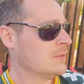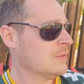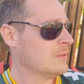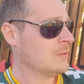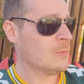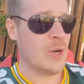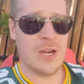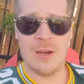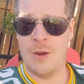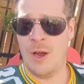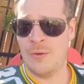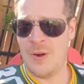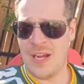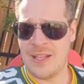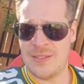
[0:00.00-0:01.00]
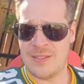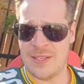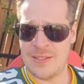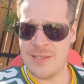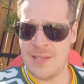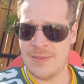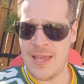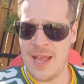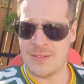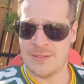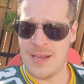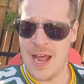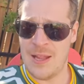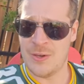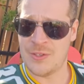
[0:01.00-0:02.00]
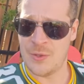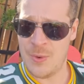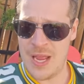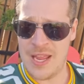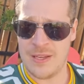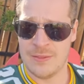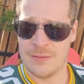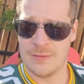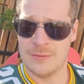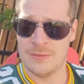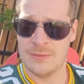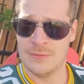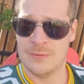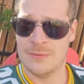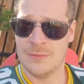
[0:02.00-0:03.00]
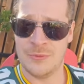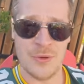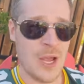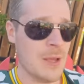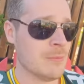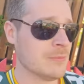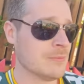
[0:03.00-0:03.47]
We're already $16,000 away from